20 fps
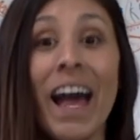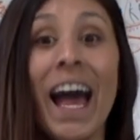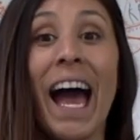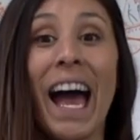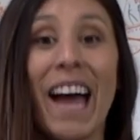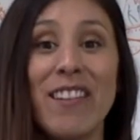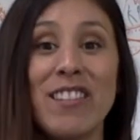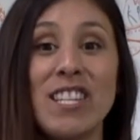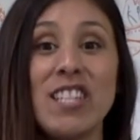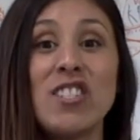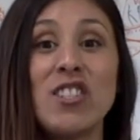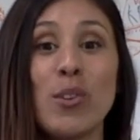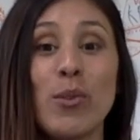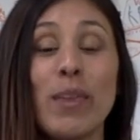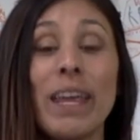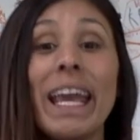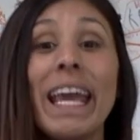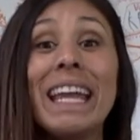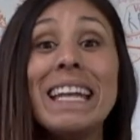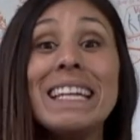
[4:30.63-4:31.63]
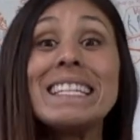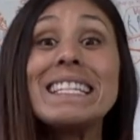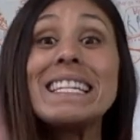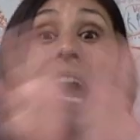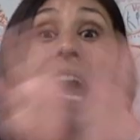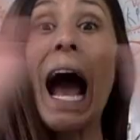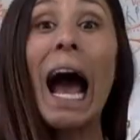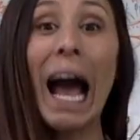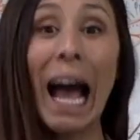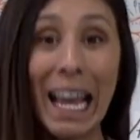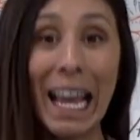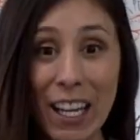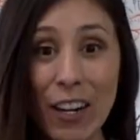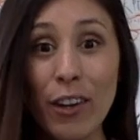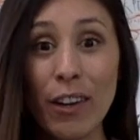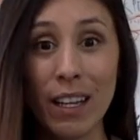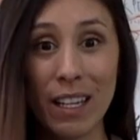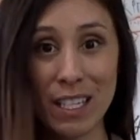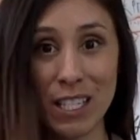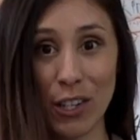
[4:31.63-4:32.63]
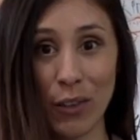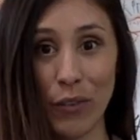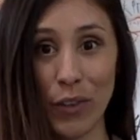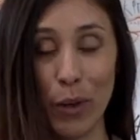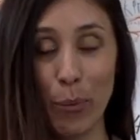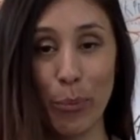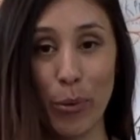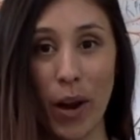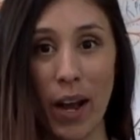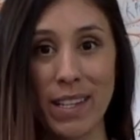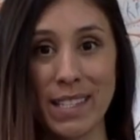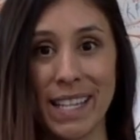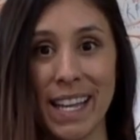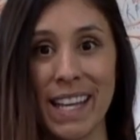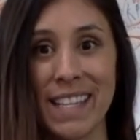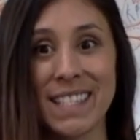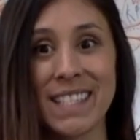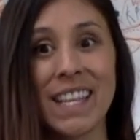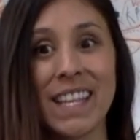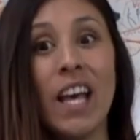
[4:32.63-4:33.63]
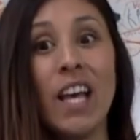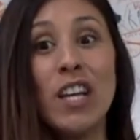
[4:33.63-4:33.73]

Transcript: how to do the entire interview process.